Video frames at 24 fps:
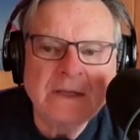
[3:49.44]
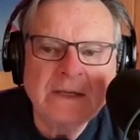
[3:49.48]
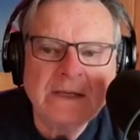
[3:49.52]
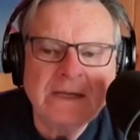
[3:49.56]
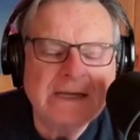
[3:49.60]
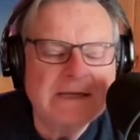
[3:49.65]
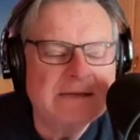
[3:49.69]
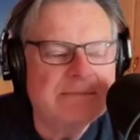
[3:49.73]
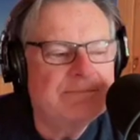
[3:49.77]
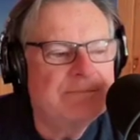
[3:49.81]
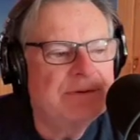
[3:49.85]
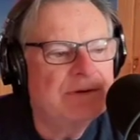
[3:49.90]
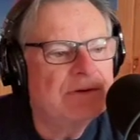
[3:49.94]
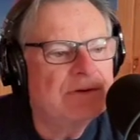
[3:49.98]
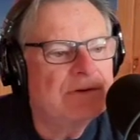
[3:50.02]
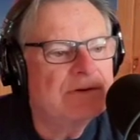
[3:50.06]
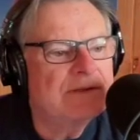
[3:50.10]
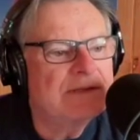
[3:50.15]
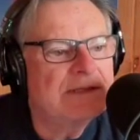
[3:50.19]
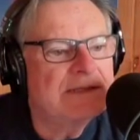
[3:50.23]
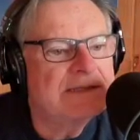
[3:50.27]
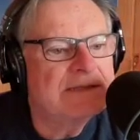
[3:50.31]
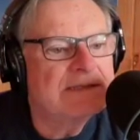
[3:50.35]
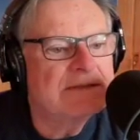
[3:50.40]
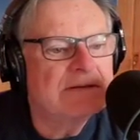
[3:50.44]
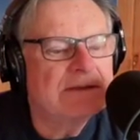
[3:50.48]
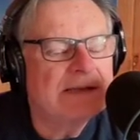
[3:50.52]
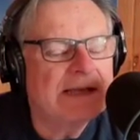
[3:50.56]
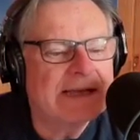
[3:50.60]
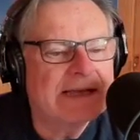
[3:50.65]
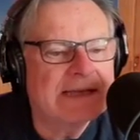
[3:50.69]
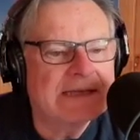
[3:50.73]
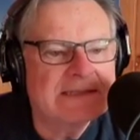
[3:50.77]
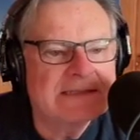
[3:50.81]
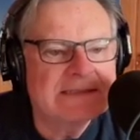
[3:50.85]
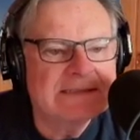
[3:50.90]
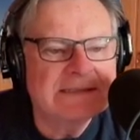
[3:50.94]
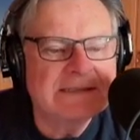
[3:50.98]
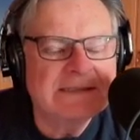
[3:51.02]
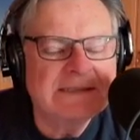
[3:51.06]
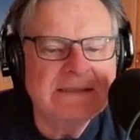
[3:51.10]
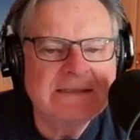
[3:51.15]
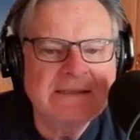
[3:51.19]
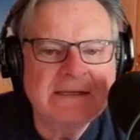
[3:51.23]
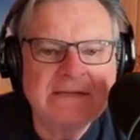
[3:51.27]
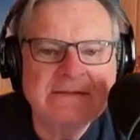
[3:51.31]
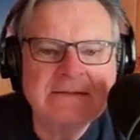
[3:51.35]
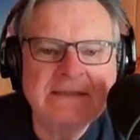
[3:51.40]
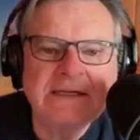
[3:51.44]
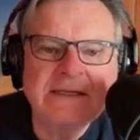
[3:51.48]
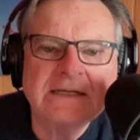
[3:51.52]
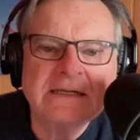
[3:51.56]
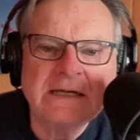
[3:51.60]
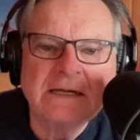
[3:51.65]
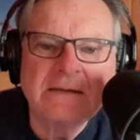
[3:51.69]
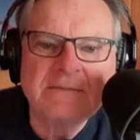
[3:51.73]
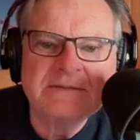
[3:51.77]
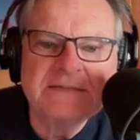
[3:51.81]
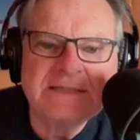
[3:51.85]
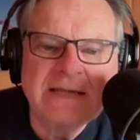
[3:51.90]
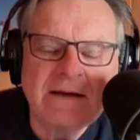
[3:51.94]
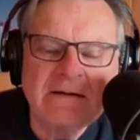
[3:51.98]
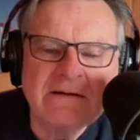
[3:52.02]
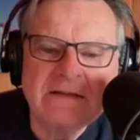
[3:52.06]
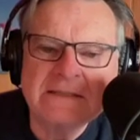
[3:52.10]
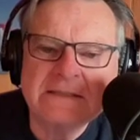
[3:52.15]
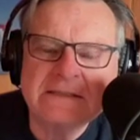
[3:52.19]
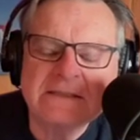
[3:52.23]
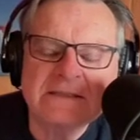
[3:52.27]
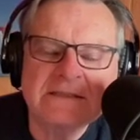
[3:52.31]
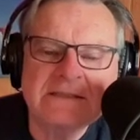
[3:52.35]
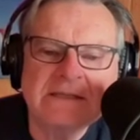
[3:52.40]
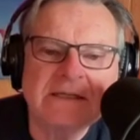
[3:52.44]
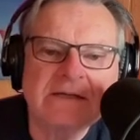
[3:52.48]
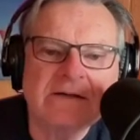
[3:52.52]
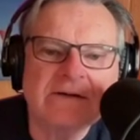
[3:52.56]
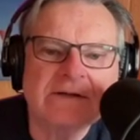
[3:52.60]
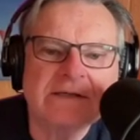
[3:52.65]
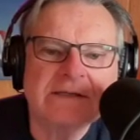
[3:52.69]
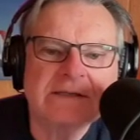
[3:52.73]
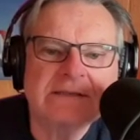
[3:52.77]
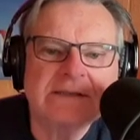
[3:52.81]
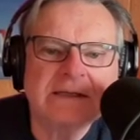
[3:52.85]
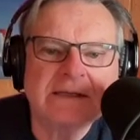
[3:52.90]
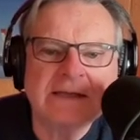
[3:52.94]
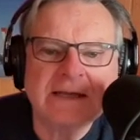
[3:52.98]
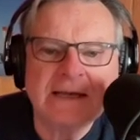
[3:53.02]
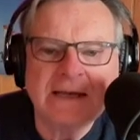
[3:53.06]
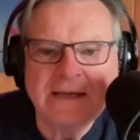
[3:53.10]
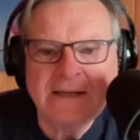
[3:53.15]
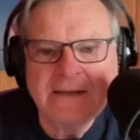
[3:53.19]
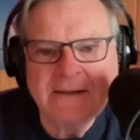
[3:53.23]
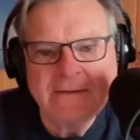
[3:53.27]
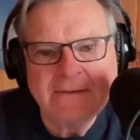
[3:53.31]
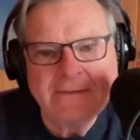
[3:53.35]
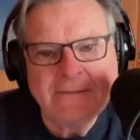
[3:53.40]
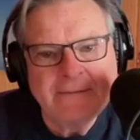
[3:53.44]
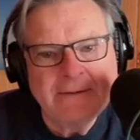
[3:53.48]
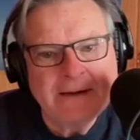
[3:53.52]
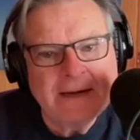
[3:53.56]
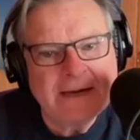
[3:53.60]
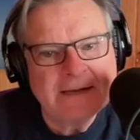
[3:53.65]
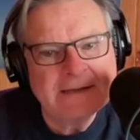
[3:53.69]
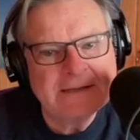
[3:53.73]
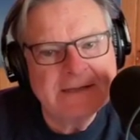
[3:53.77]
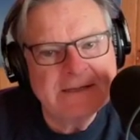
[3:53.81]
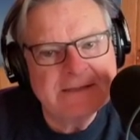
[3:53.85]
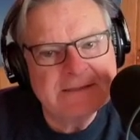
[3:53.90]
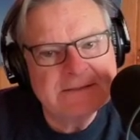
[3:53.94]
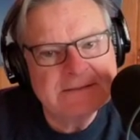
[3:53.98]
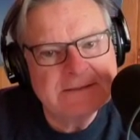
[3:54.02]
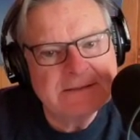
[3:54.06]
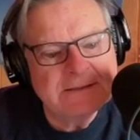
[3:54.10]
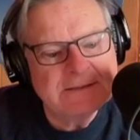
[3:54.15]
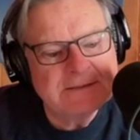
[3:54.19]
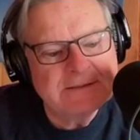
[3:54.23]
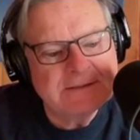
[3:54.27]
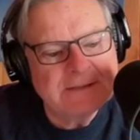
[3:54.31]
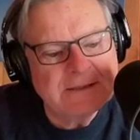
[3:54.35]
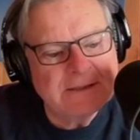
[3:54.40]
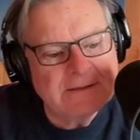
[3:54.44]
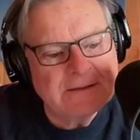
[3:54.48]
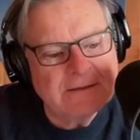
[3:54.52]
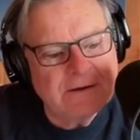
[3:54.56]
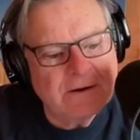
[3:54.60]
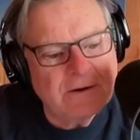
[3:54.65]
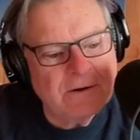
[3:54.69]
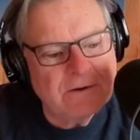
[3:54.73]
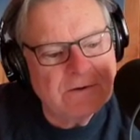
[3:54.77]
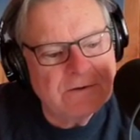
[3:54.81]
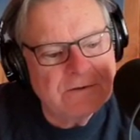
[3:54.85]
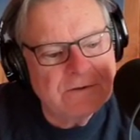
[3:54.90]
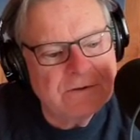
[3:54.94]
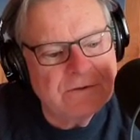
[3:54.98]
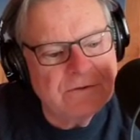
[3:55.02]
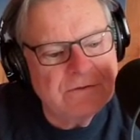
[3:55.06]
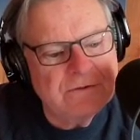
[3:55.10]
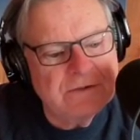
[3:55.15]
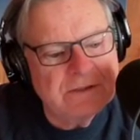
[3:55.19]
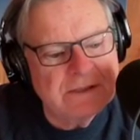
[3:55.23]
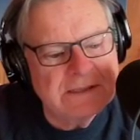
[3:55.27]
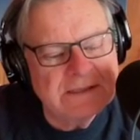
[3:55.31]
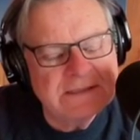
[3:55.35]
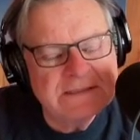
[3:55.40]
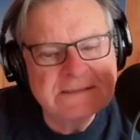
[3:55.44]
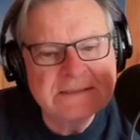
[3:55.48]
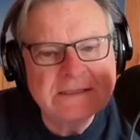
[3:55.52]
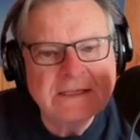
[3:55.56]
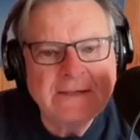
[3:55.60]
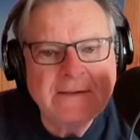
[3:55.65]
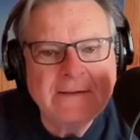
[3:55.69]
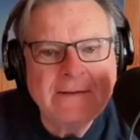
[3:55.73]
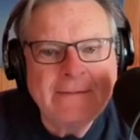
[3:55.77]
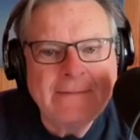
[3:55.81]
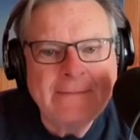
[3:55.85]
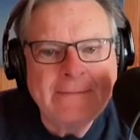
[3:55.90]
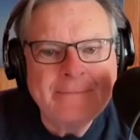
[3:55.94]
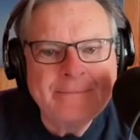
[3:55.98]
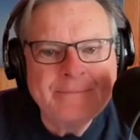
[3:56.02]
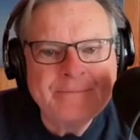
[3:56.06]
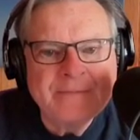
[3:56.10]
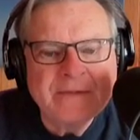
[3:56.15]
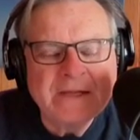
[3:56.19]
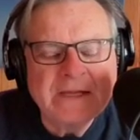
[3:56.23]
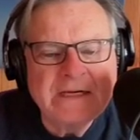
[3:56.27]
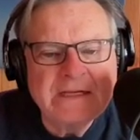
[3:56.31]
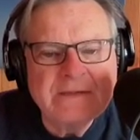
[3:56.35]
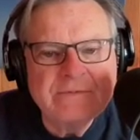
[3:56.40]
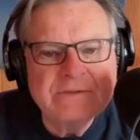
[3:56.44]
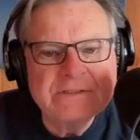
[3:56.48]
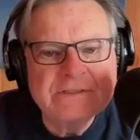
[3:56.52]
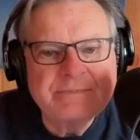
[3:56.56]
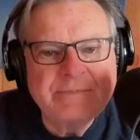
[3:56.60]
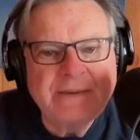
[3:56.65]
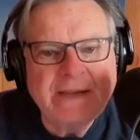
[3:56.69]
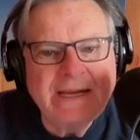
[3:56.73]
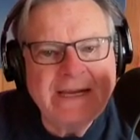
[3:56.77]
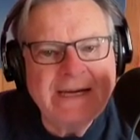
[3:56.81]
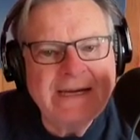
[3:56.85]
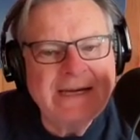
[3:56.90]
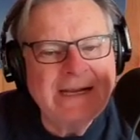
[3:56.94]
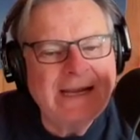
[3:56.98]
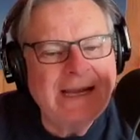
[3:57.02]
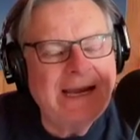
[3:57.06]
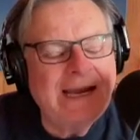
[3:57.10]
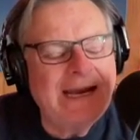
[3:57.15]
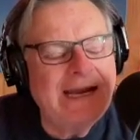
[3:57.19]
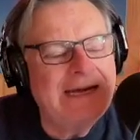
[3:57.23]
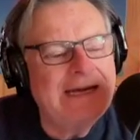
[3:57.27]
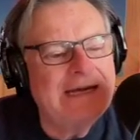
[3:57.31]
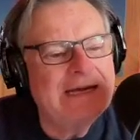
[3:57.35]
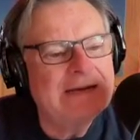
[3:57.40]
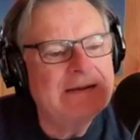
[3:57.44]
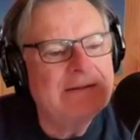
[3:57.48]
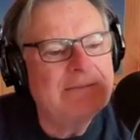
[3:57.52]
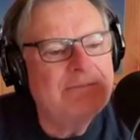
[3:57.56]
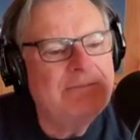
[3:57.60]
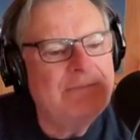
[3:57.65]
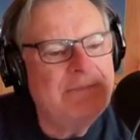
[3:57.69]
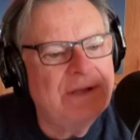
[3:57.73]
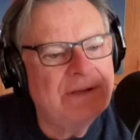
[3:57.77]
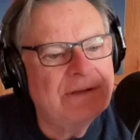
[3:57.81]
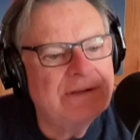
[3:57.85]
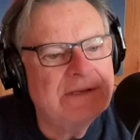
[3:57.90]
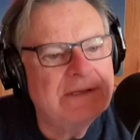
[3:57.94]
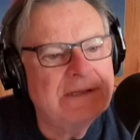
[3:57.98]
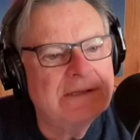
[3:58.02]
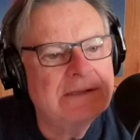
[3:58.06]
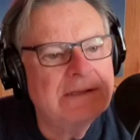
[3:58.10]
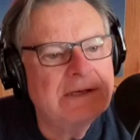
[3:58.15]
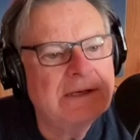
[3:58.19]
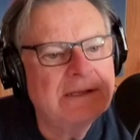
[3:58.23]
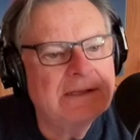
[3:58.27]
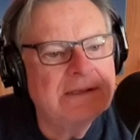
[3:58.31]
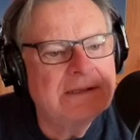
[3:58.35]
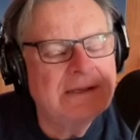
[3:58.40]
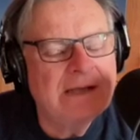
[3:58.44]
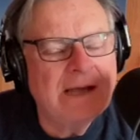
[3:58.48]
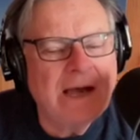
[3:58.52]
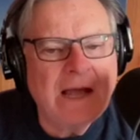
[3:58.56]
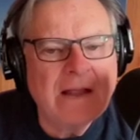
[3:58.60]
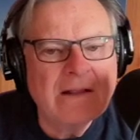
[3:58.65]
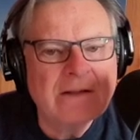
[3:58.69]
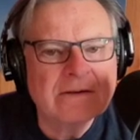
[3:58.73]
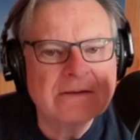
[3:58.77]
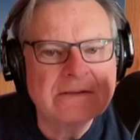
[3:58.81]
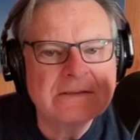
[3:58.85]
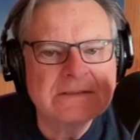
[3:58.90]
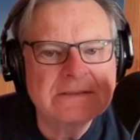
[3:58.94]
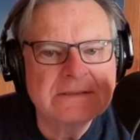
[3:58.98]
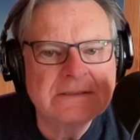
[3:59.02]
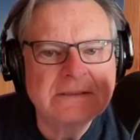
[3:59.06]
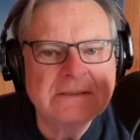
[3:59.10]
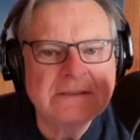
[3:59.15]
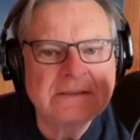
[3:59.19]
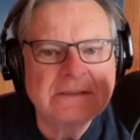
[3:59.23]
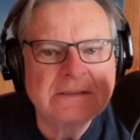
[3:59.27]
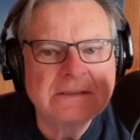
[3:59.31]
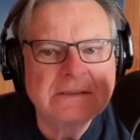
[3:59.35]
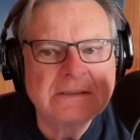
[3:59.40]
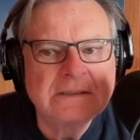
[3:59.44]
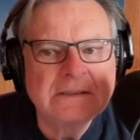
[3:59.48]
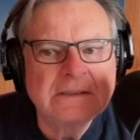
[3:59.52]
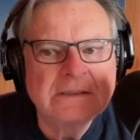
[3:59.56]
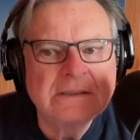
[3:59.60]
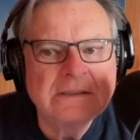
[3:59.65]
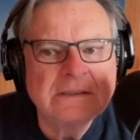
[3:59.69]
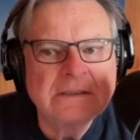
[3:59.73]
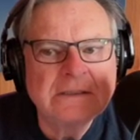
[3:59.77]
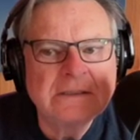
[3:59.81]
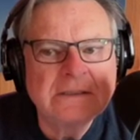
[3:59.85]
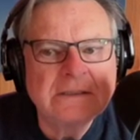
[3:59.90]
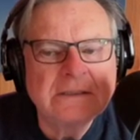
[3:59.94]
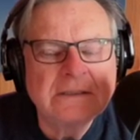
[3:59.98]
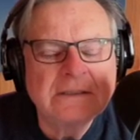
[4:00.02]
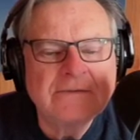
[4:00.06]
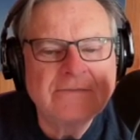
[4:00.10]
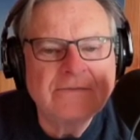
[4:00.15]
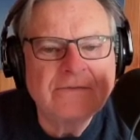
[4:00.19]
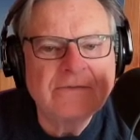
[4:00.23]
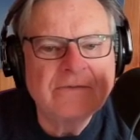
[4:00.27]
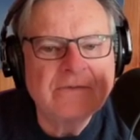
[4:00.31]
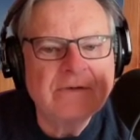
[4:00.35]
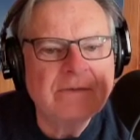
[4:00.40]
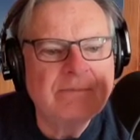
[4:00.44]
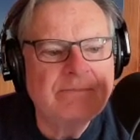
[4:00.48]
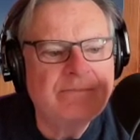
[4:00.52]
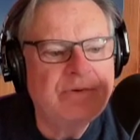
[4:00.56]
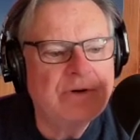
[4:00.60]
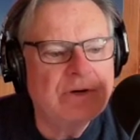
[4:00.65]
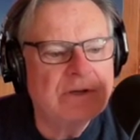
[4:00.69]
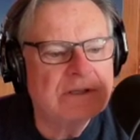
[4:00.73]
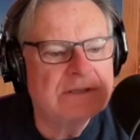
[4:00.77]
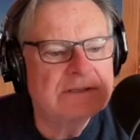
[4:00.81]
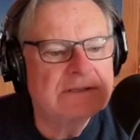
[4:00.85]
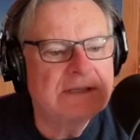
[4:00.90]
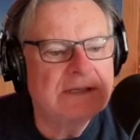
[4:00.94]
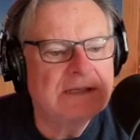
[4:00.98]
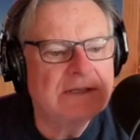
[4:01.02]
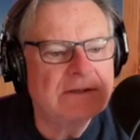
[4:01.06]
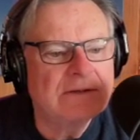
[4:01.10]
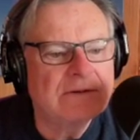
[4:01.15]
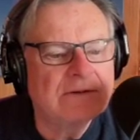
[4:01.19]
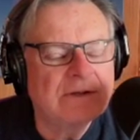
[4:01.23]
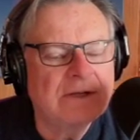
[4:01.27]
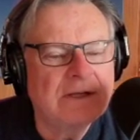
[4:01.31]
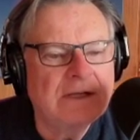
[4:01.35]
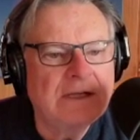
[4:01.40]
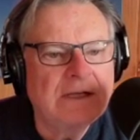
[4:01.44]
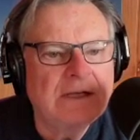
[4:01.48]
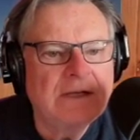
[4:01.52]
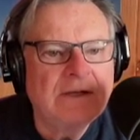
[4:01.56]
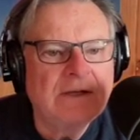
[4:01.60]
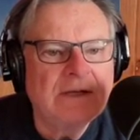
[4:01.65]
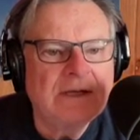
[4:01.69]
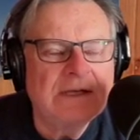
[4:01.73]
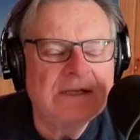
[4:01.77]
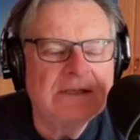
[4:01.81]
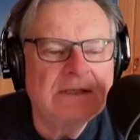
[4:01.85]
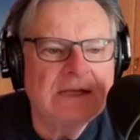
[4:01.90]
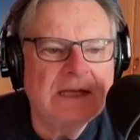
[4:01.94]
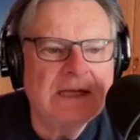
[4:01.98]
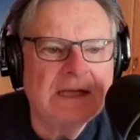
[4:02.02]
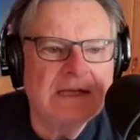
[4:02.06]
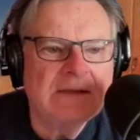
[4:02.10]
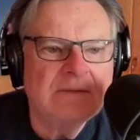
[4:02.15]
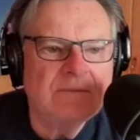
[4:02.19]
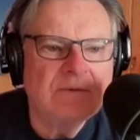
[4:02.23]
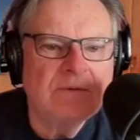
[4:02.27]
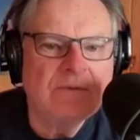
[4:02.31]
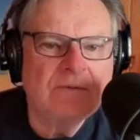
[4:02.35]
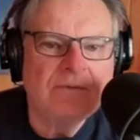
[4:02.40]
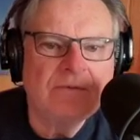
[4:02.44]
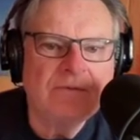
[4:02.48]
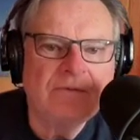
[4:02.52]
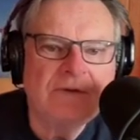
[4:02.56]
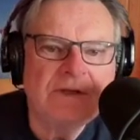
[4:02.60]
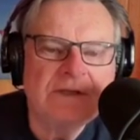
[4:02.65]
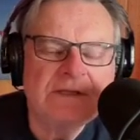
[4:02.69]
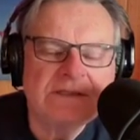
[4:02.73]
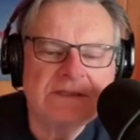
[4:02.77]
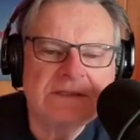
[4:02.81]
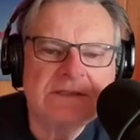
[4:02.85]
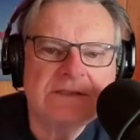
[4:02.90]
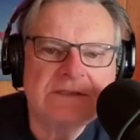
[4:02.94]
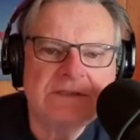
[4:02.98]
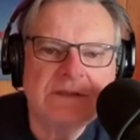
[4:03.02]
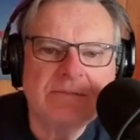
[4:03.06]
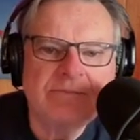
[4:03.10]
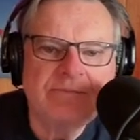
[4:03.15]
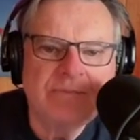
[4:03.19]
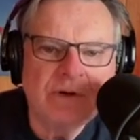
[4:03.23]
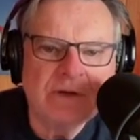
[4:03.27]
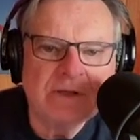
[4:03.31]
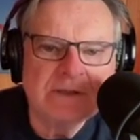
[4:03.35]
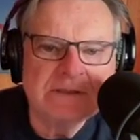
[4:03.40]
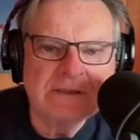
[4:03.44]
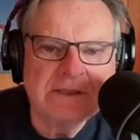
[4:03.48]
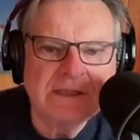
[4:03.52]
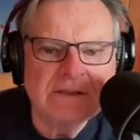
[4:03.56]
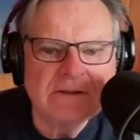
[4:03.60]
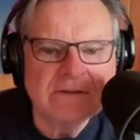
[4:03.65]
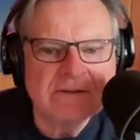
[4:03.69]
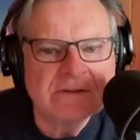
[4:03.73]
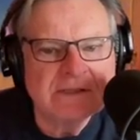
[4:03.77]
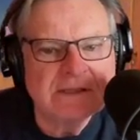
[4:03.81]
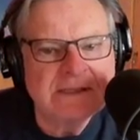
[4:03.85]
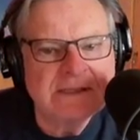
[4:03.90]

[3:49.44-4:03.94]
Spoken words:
and build his legacy. And then it comes out at this hearing today, I guess that Herr knew this, that he was paid $8 million for a book deal. And this is the book deal that